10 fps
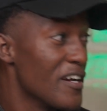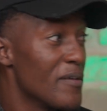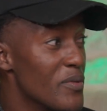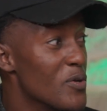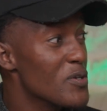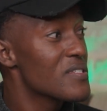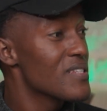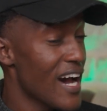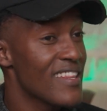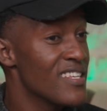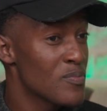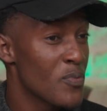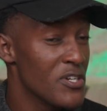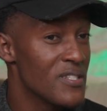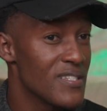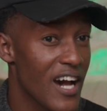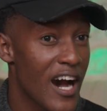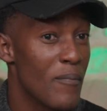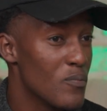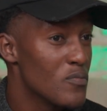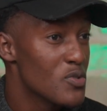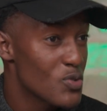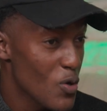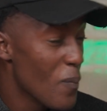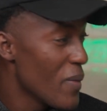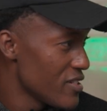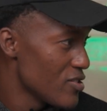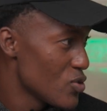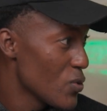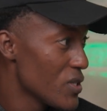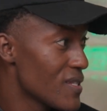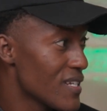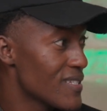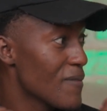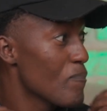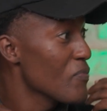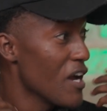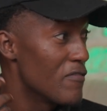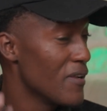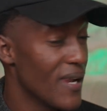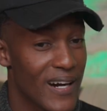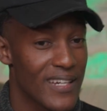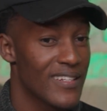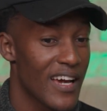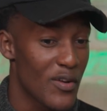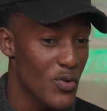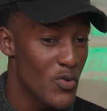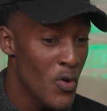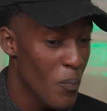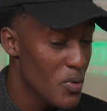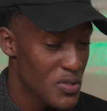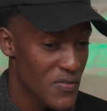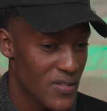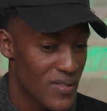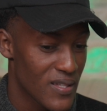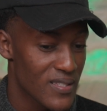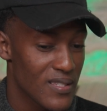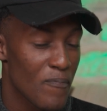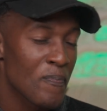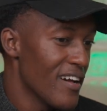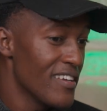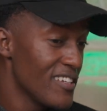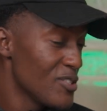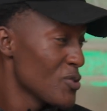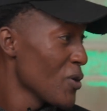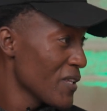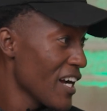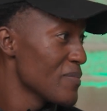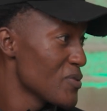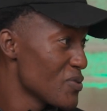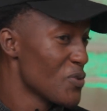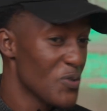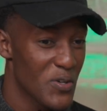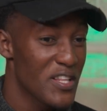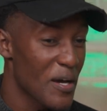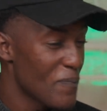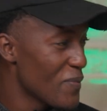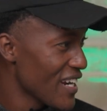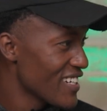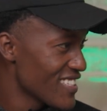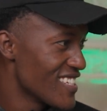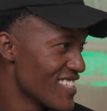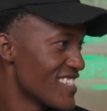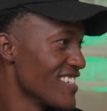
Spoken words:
Because at this point, I'm so much into it that I've learned, I know most of the things, and it all comes through the practice.